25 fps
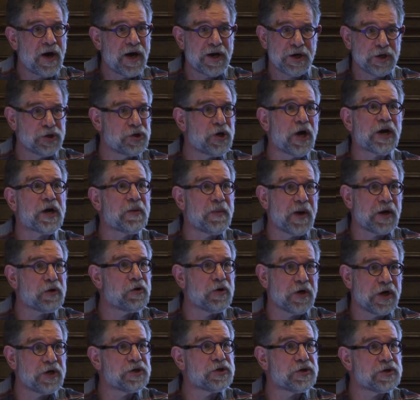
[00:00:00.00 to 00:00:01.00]
I didn't talk
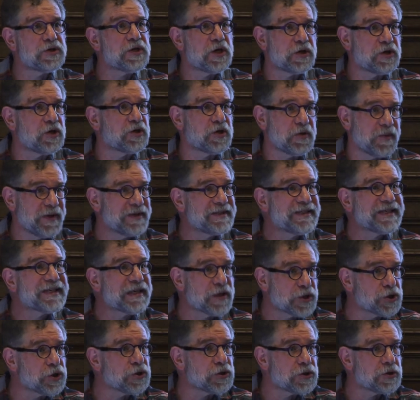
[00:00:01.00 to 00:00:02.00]
about credentials, I talked about
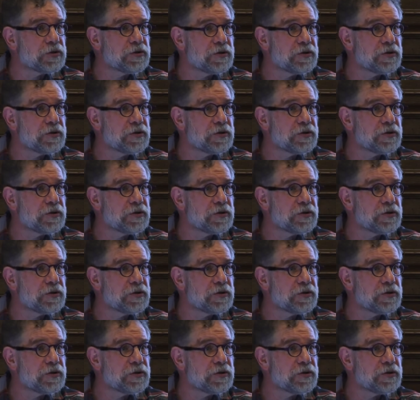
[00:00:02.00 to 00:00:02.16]
signatures.